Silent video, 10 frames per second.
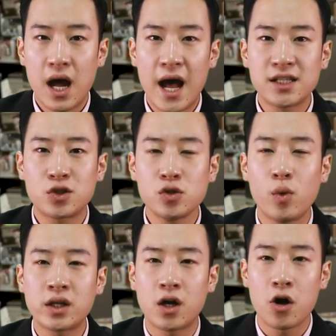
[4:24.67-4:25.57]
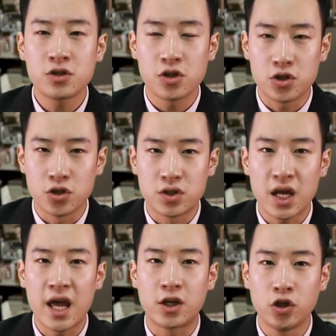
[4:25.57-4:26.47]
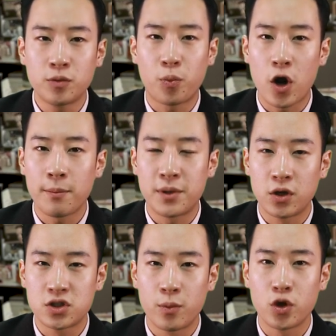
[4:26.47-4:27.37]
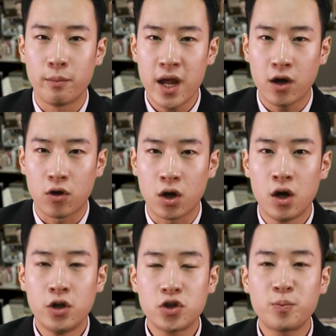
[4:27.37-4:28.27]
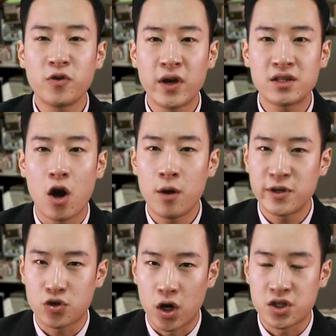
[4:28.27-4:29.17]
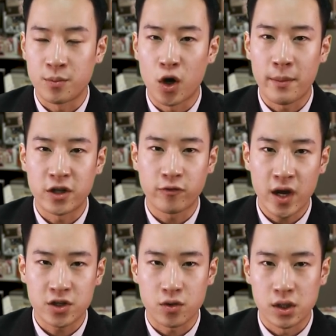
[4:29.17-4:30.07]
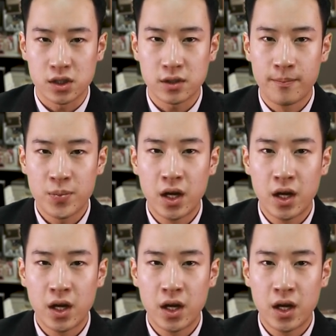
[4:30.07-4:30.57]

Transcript: as to what constitutes a good ProgPOW maker to prevent arbitrage among manufacturers.